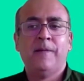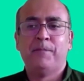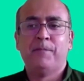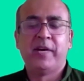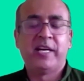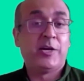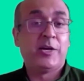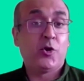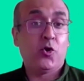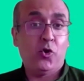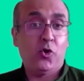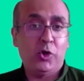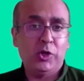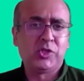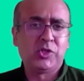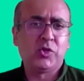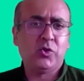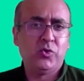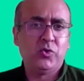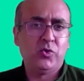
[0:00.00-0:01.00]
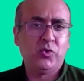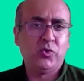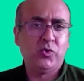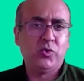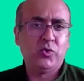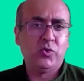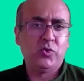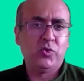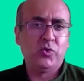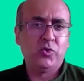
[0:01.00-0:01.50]
but it also knows
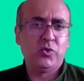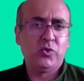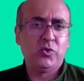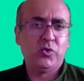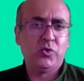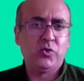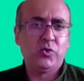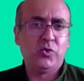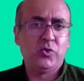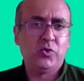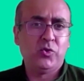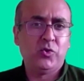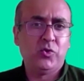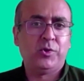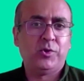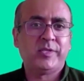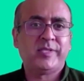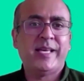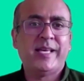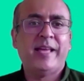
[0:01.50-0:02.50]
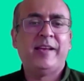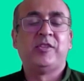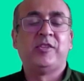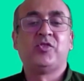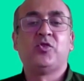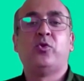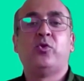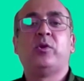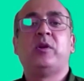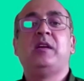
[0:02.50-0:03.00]
that it's going to give you a
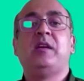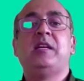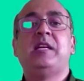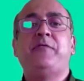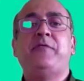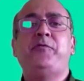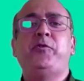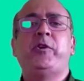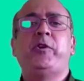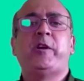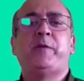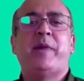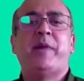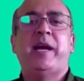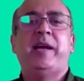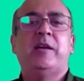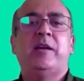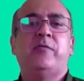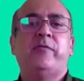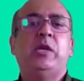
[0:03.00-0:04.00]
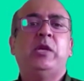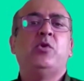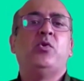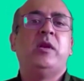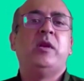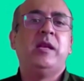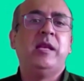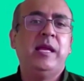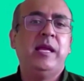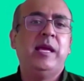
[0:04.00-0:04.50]
reminder when you need the
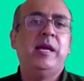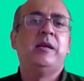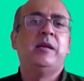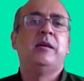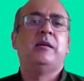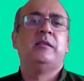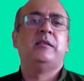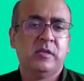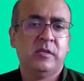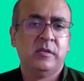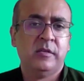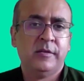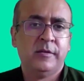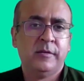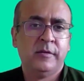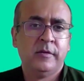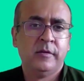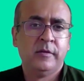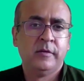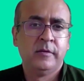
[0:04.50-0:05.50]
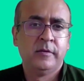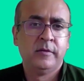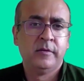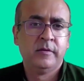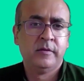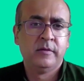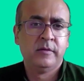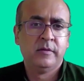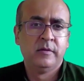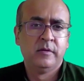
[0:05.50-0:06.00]
reminder the most.
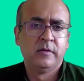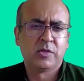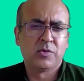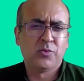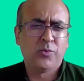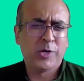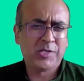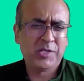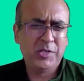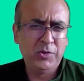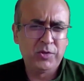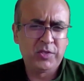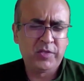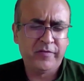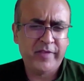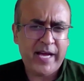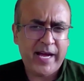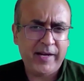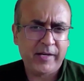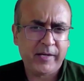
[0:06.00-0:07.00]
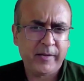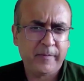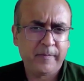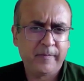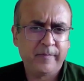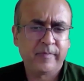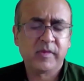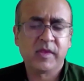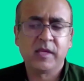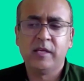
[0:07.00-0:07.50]
So what's the use of that?
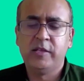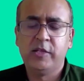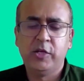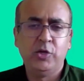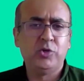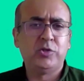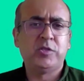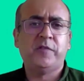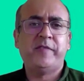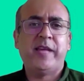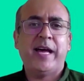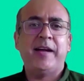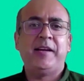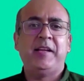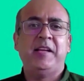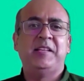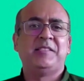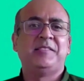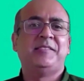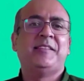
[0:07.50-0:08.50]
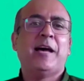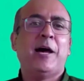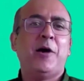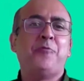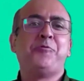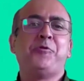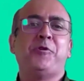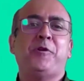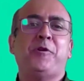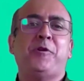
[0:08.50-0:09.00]
The use of that is now
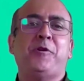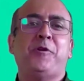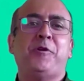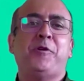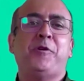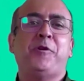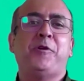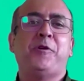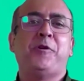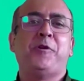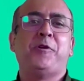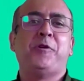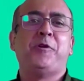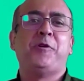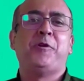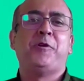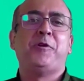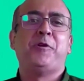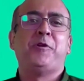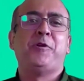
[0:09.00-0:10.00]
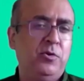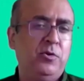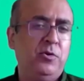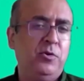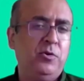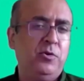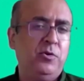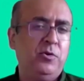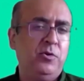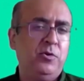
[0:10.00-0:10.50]
your brain has
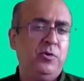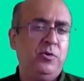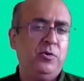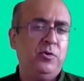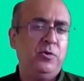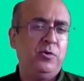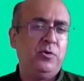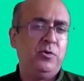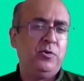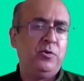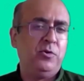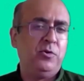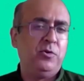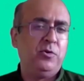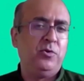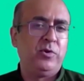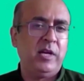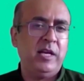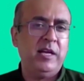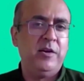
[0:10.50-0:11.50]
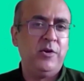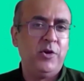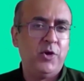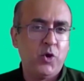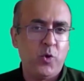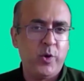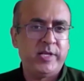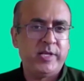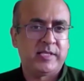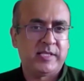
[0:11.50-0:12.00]
absolutely no incentive
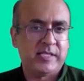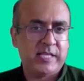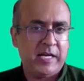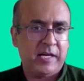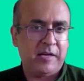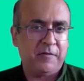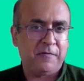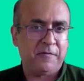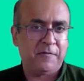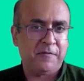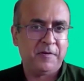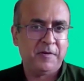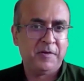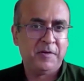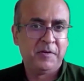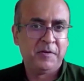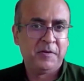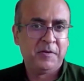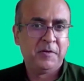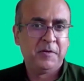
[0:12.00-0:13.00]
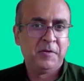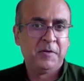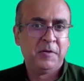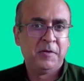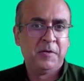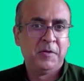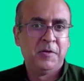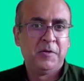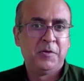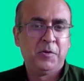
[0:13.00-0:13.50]
to keep that piece
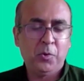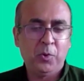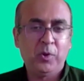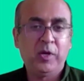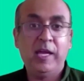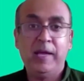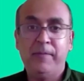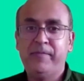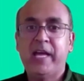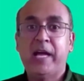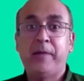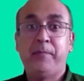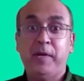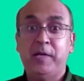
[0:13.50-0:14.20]
of data in your head.